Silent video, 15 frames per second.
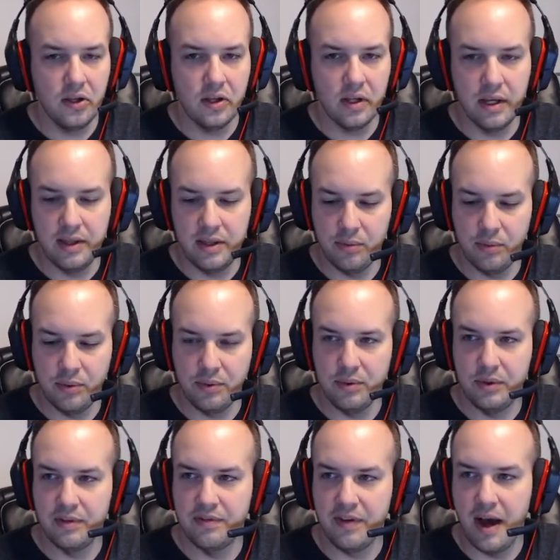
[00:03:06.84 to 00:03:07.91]
and then we would
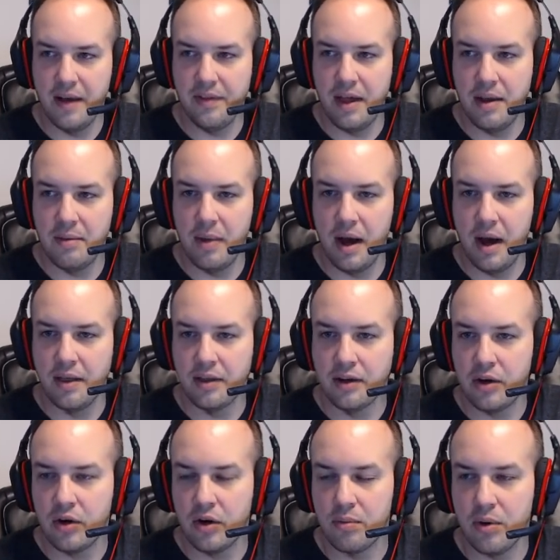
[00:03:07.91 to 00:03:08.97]
divide that by the
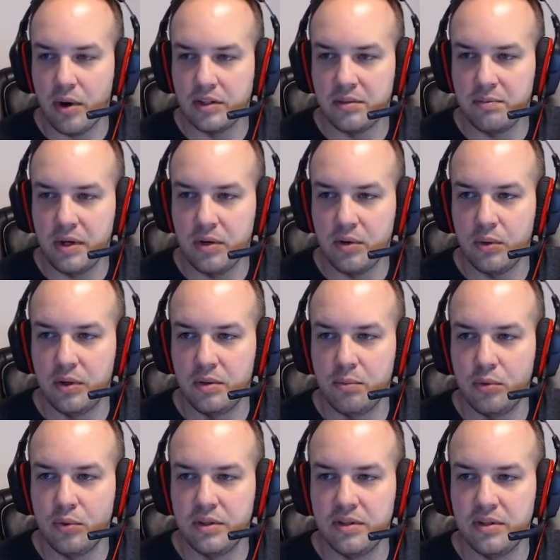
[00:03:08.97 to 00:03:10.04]
current price in Bitcoin,
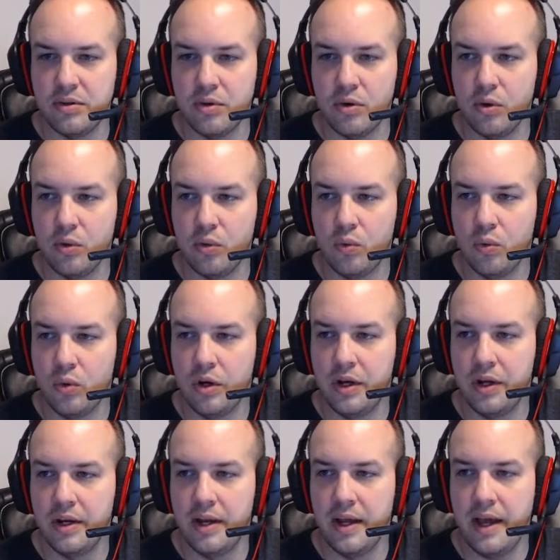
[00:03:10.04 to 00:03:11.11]

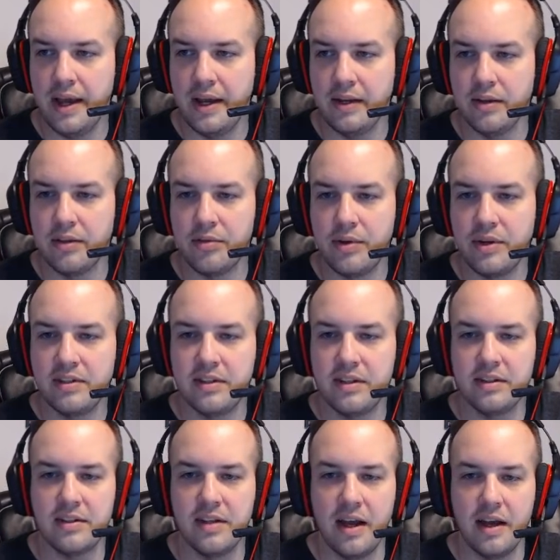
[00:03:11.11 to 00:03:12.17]

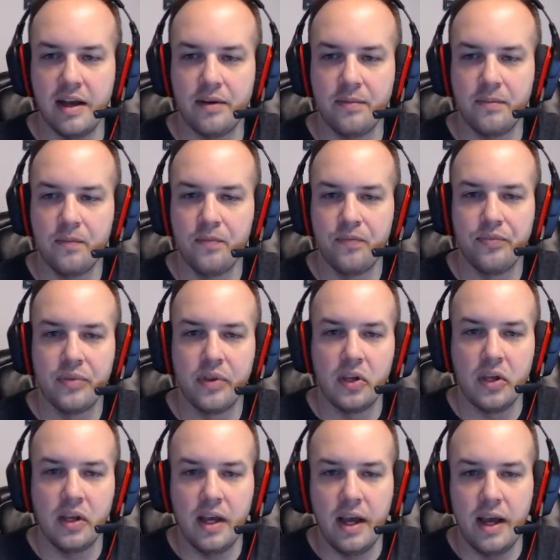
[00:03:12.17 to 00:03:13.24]
0.018369,
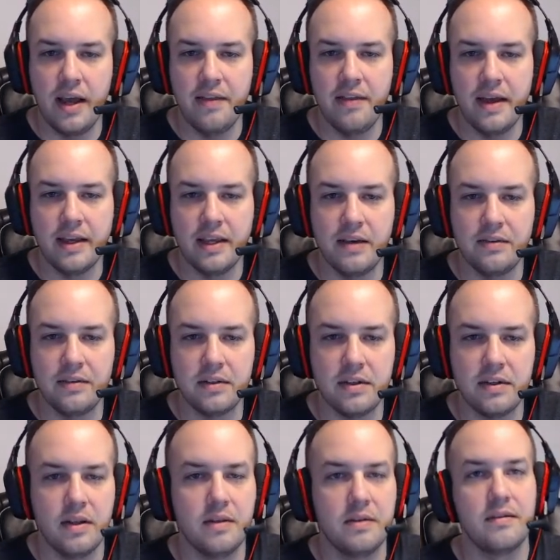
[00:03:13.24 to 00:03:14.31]
and that gives it
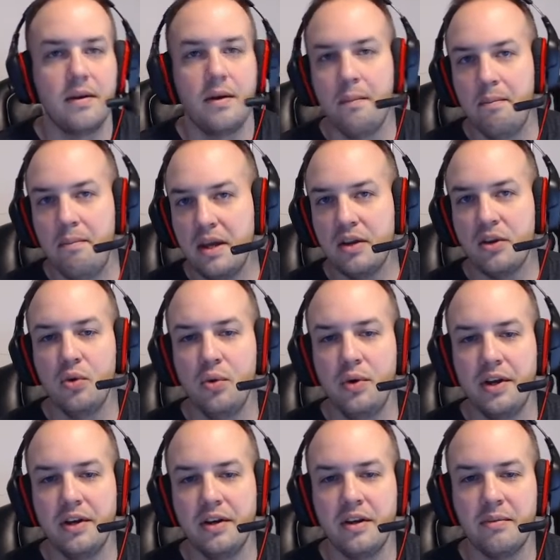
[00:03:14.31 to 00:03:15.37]
its
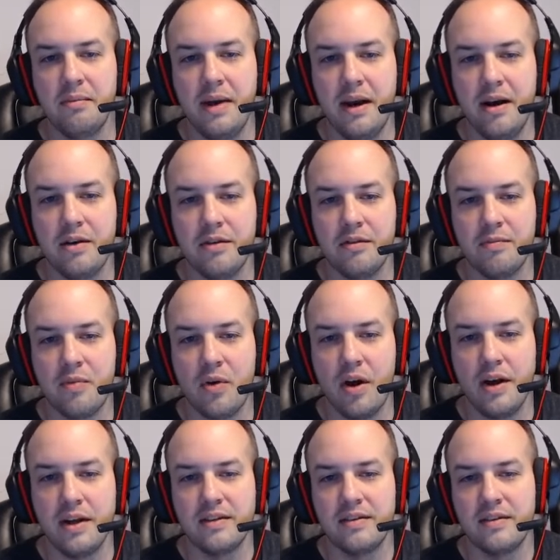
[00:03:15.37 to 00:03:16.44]
Bitcoin comparative
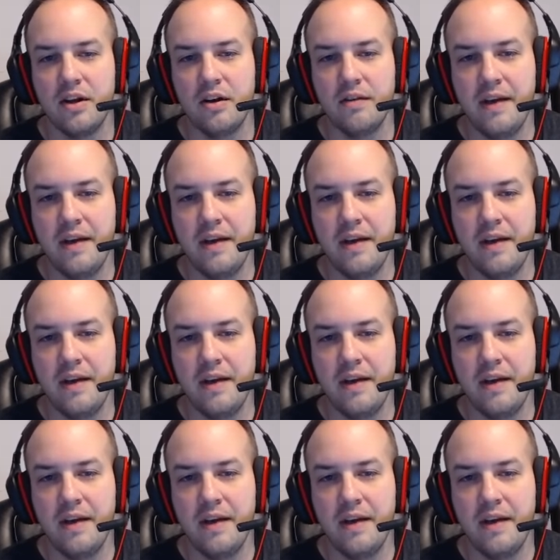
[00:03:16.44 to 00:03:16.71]
price of